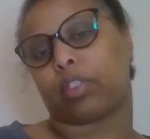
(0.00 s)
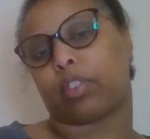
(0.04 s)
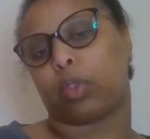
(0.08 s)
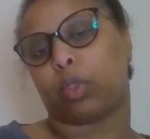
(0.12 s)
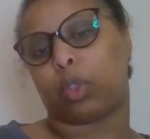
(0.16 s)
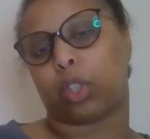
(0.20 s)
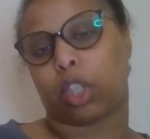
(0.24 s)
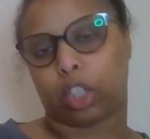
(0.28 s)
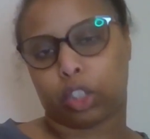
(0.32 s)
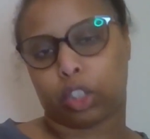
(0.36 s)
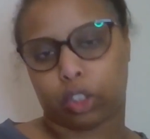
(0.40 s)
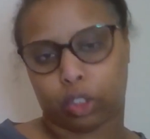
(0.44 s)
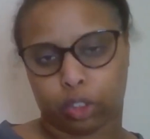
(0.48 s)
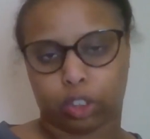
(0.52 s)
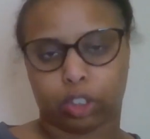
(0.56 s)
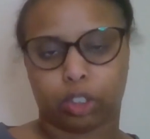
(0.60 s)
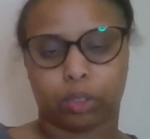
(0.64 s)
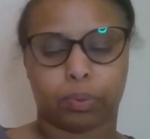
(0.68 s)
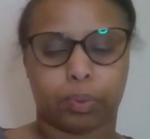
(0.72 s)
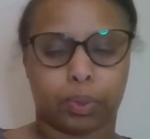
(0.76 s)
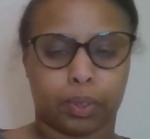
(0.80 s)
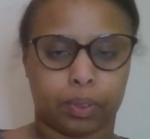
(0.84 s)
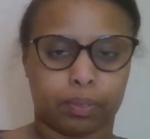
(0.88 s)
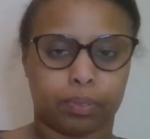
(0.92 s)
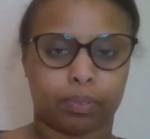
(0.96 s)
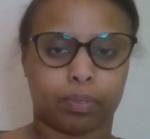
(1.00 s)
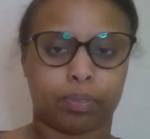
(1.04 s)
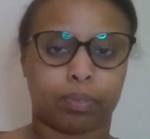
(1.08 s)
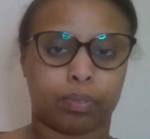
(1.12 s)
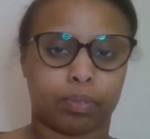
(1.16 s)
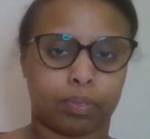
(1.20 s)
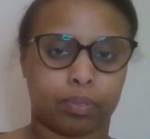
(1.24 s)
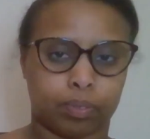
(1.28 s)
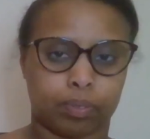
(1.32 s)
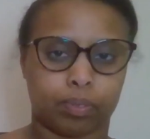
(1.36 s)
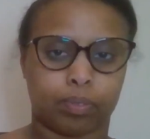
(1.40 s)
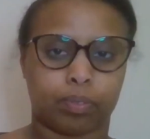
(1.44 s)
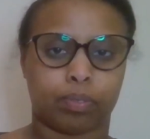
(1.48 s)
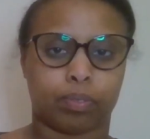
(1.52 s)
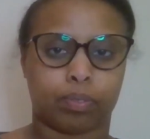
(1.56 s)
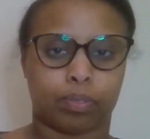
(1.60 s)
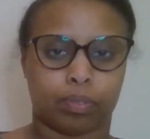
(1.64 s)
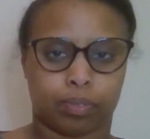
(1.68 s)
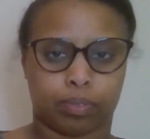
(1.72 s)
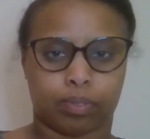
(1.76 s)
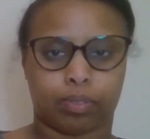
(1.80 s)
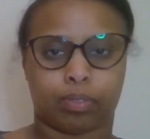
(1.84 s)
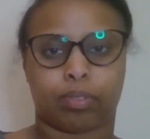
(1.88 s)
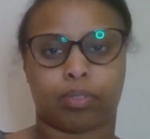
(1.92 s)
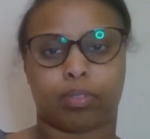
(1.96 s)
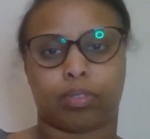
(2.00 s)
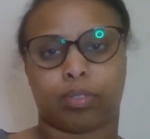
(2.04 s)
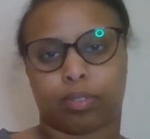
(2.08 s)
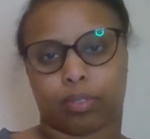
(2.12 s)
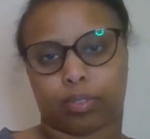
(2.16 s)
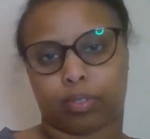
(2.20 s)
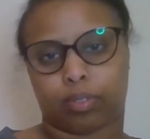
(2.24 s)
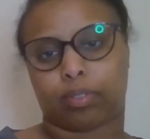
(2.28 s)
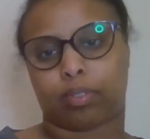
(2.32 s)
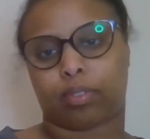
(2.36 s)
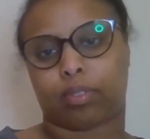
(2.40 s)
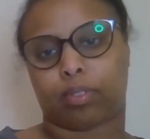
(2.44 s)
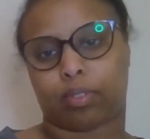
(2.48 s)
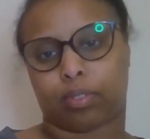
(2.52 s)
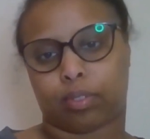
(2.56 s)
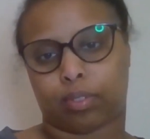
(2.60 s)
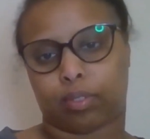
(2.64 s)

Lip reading: Fireworks expert of the Rukan district.